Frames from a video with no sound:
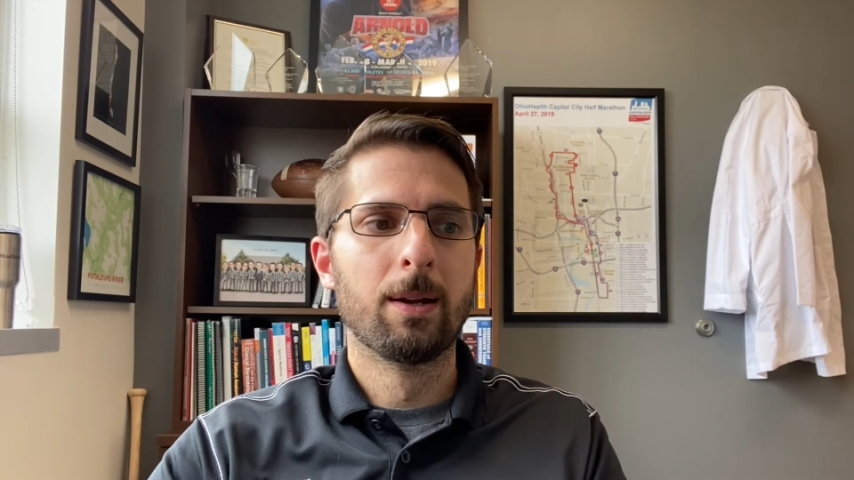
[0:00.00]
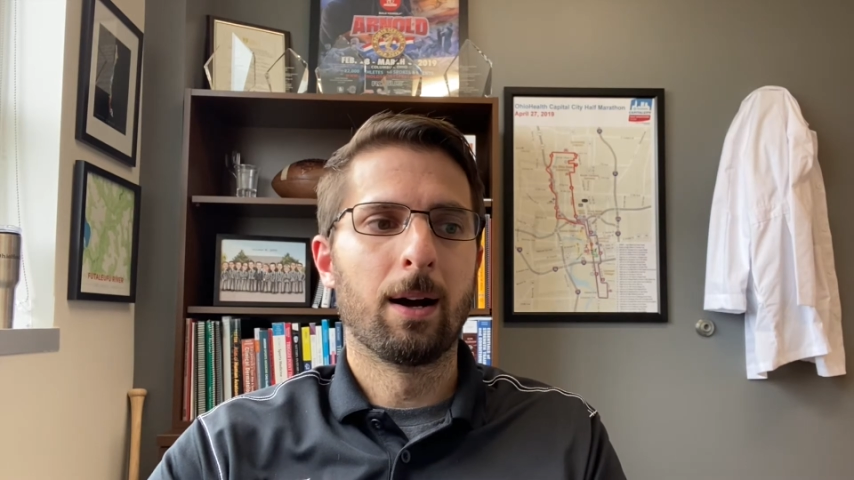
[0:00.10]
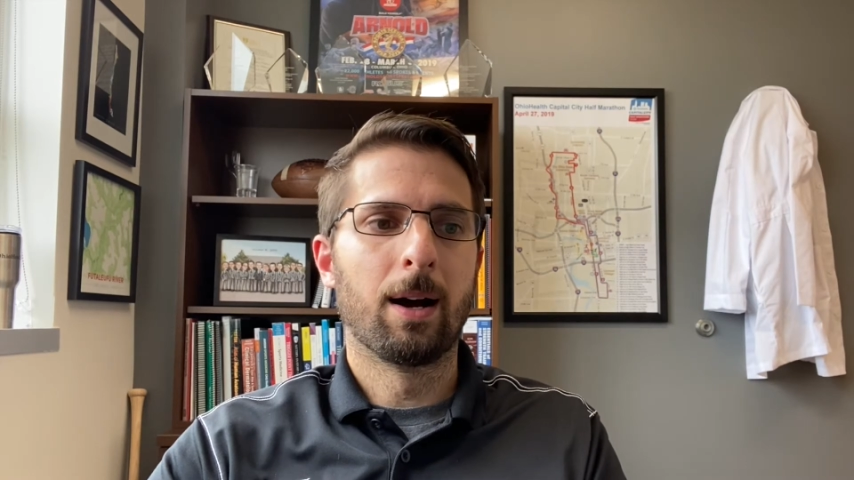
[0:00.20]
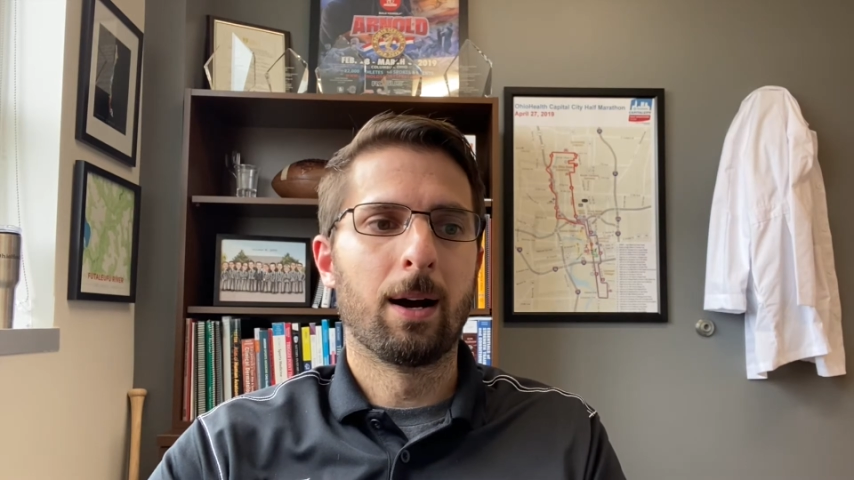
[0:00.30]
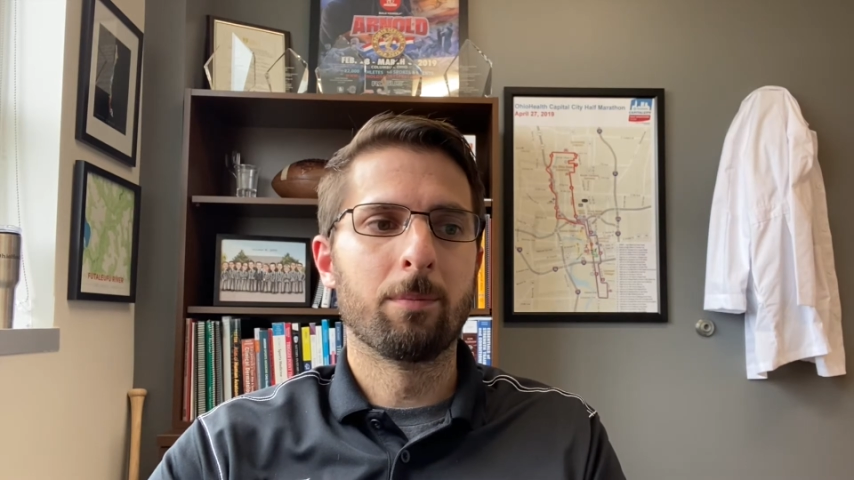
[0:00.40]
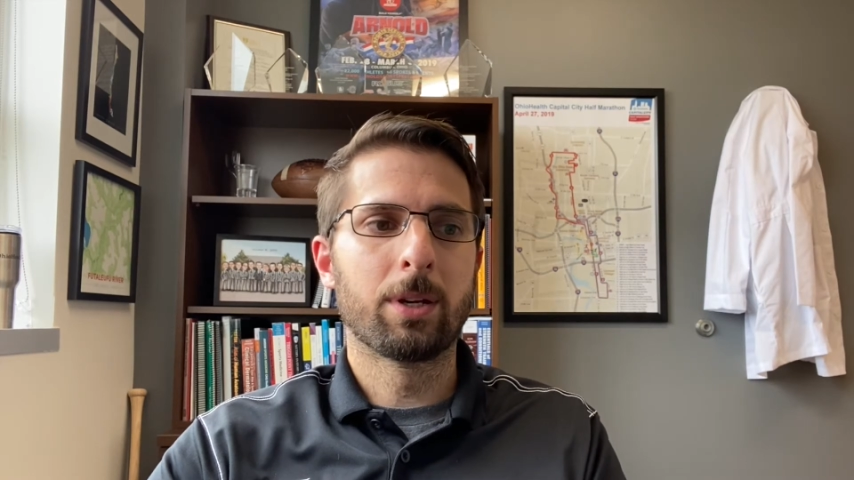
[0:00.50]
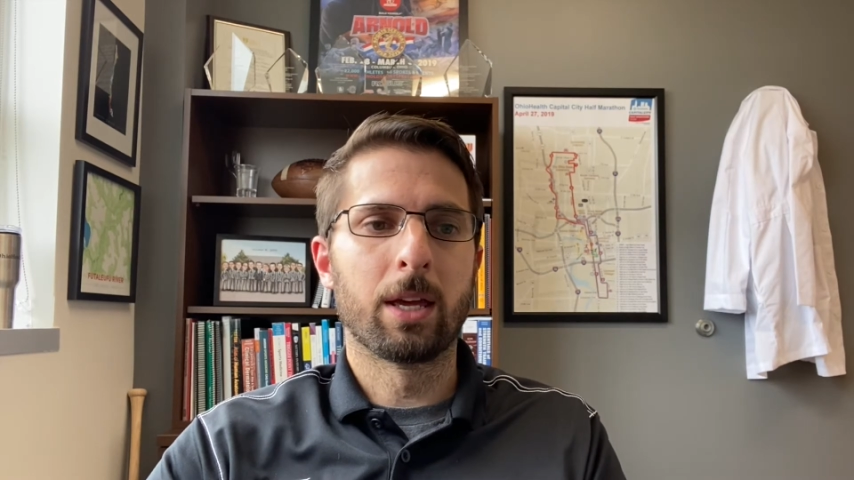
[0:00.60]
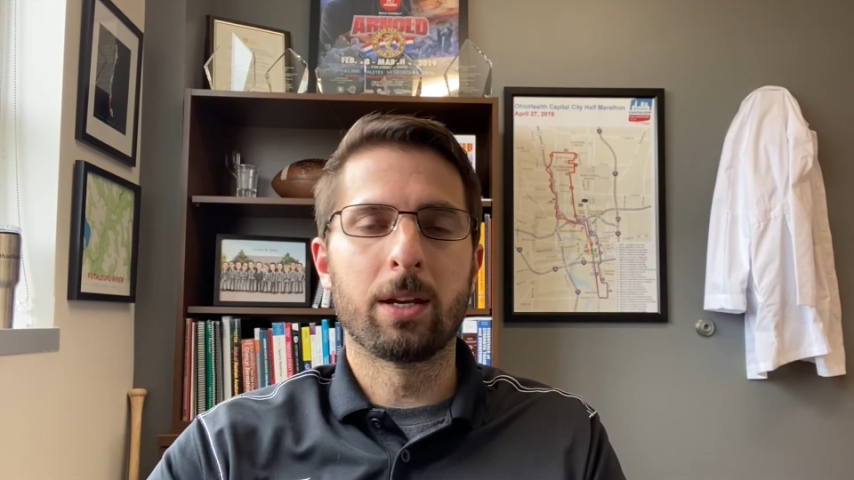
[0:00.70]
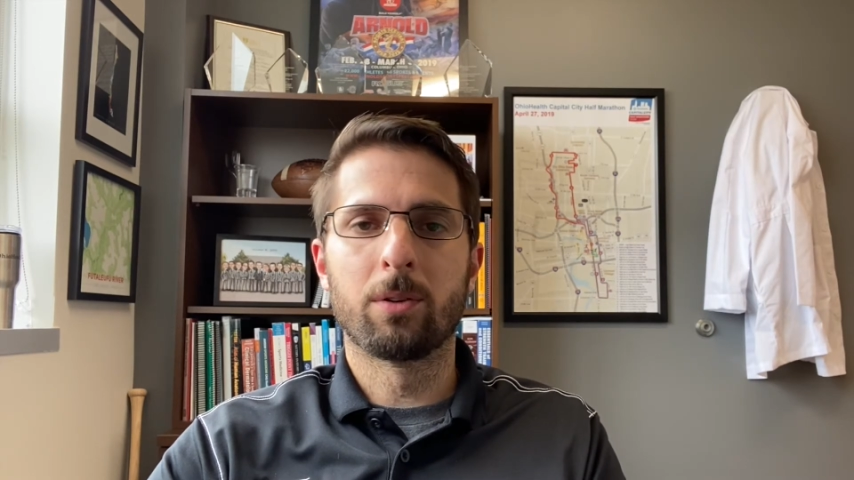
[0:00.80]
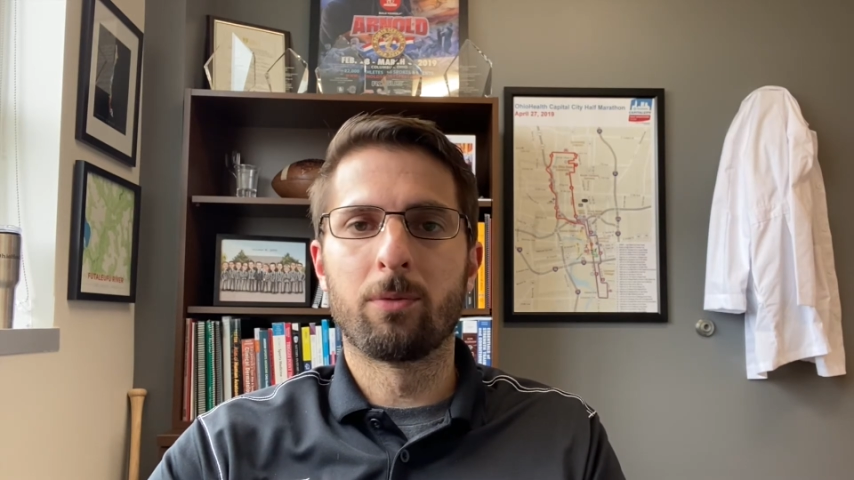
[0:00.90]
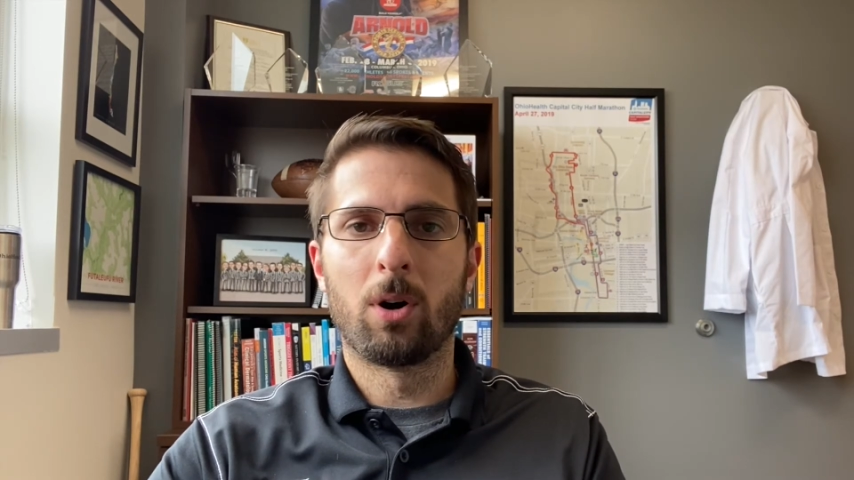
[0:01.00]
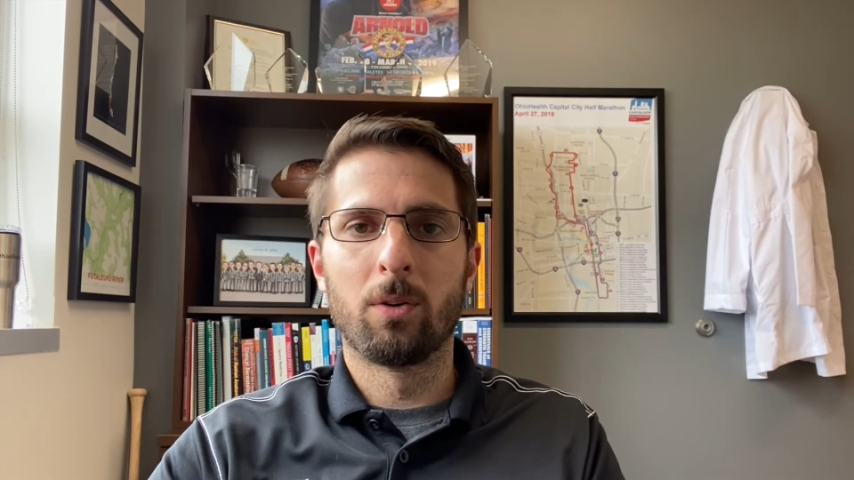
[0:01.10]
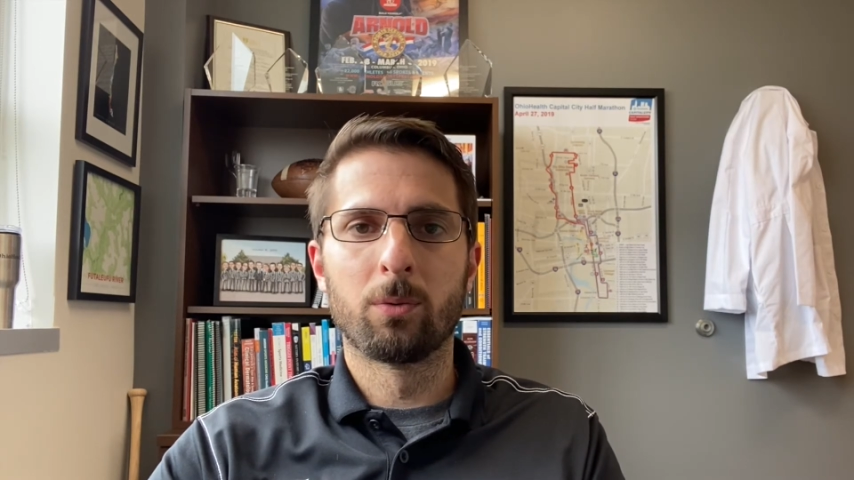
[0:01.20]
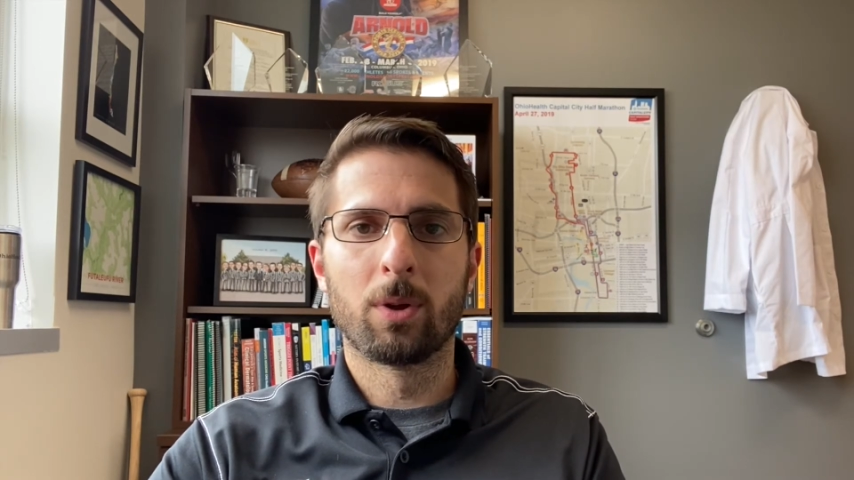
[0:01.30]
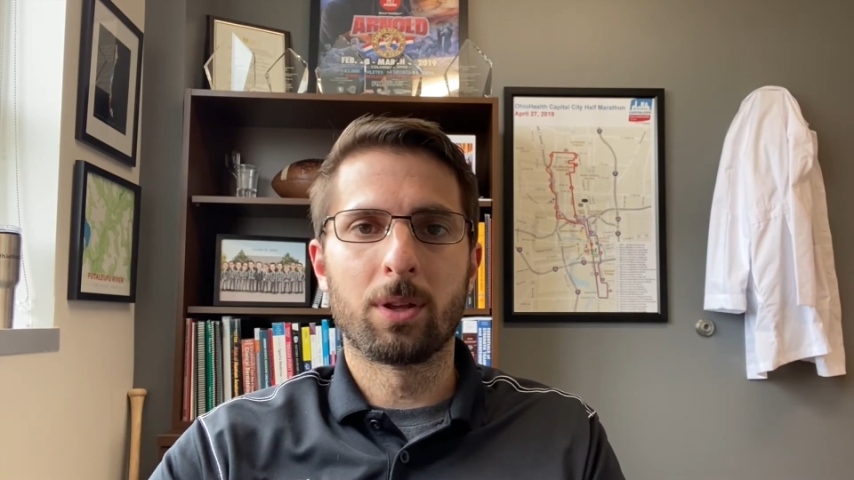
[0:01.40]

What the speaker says: Getting involved with